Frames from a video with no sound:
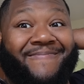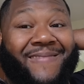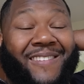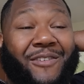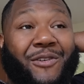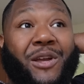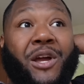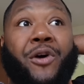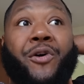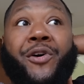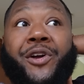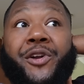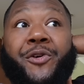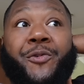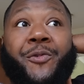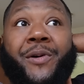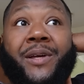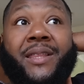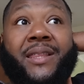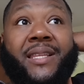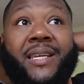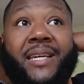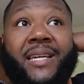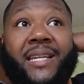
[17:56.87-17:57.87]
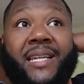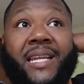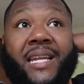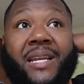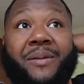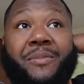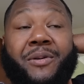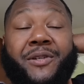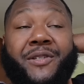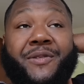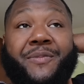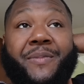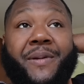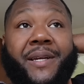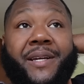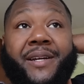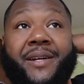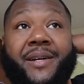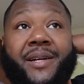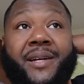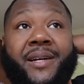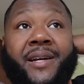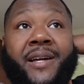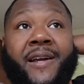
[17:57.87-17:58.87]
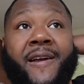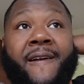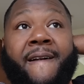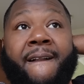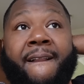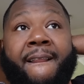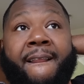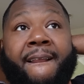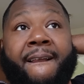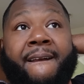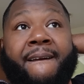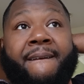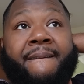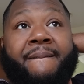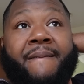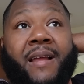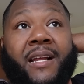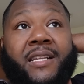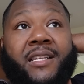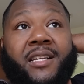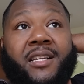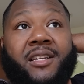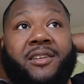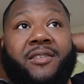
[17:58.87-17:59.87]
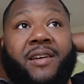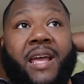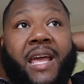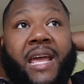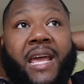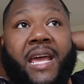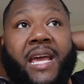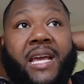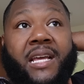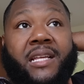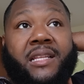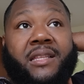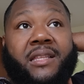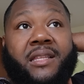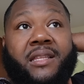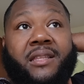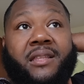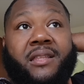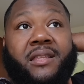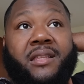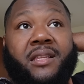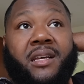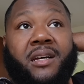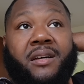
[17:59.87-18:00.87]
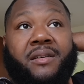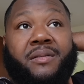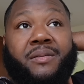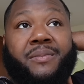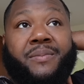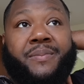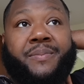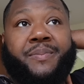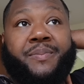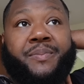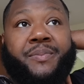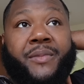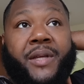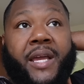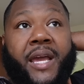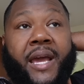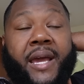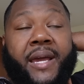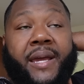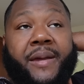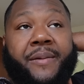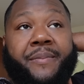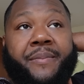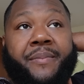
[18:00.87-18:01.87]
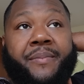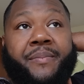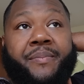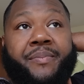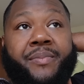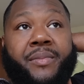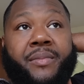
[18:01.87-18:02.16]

We ordered one thing that's supposed to be here, like the little egg game.